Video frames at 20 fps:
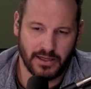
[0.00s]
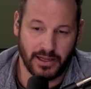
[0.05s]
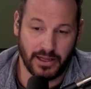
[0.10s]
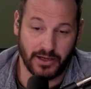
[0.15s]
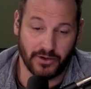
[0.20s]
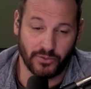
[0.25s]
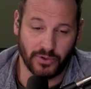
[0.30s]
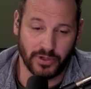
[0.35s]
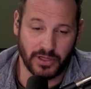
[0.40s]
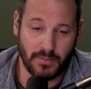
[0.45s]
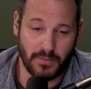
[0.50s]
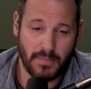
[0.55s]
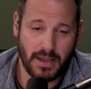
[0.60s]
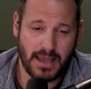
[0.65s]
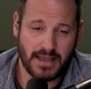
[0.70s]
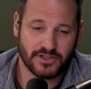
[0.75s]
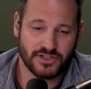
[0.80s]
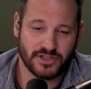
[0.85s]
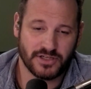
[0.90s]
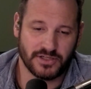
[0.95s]
and
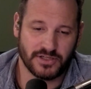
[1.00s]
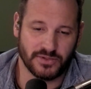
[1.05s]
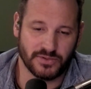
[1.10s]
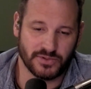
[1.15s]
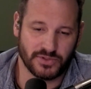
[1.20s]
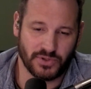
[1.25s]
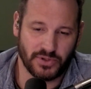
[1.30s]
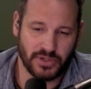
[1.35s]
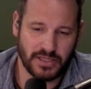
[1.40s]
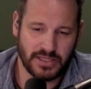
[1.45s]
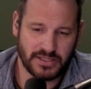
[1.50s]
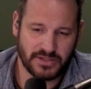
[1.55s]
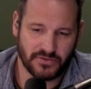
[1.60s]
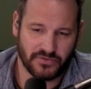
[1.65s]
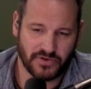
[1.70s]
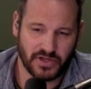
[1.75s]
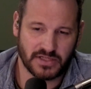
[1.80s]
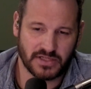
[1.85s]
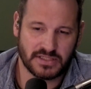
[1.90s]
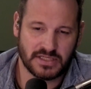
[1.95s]
reimagined user
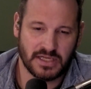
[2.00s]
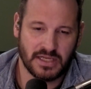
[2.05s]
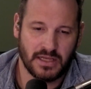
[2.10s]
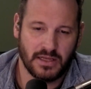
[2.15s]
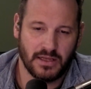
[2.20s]
interface